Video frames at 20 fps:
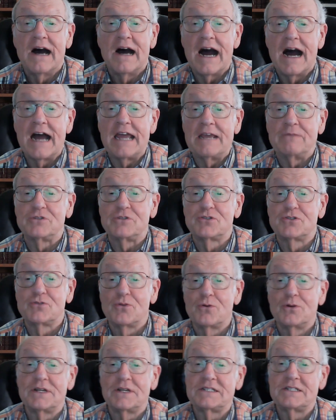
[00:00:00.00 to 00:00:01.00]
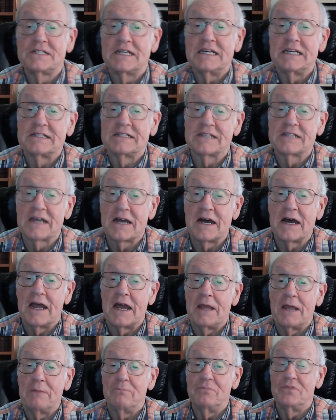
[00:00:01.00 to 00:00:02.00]
I am sure to take
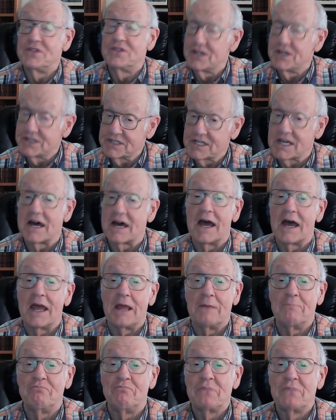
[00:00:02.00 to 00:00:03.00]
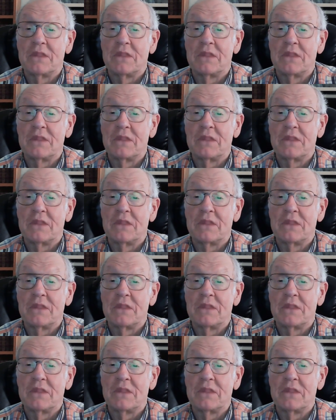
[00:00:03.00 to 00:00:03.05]
the time,